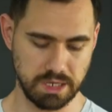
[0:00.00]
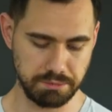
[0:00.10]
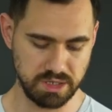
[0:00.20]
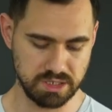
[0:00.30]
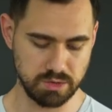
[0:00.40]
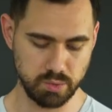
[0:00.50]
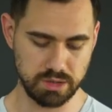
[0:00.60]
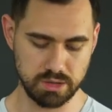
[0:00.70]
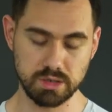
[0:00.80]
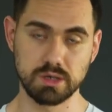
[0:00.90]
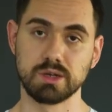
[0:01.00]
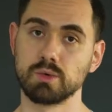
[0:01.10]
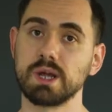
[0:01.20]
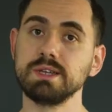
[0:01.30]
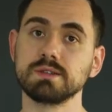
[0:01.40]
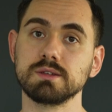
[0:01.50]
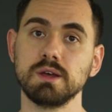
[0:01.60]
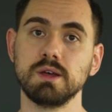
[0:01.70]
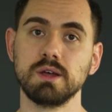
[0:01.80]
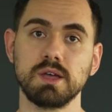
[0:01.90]
I mix it with rice.
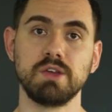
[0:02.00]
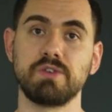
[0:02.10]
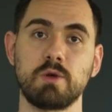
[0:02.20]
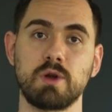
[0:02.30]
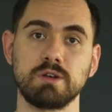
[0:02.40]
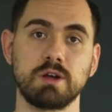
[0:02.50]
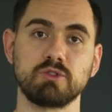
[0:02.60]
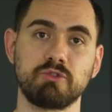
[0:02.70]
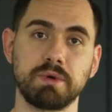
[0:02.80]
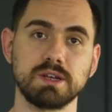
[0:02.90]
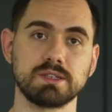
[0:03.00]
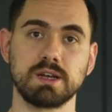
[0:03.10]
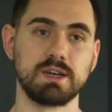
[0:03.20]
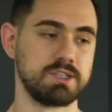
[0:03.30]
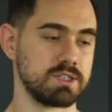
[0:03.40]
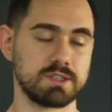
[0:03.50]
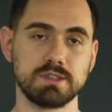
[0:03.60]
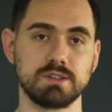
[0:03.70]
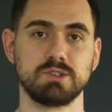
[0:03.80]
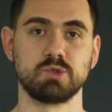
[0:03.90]
If I run out of pasta, I just
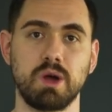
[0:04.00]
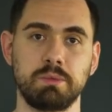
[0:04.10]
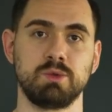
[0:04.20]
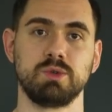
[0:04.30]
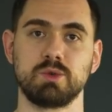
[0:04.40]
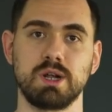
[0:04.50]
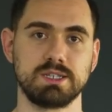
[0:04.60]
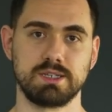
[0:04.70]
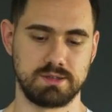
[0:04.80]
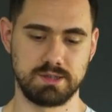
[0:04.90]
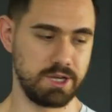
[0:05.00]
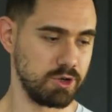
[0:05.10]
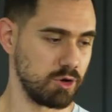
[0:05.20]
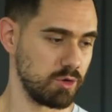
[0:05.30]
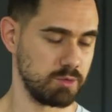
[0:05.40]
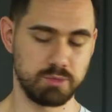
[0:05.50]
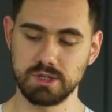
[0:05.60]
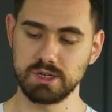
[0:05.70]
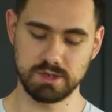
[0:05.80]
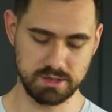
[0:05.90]
swap it with rice, and there you go. You
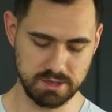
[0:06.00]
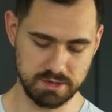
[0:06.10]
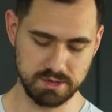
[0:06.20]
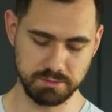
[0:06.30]
put the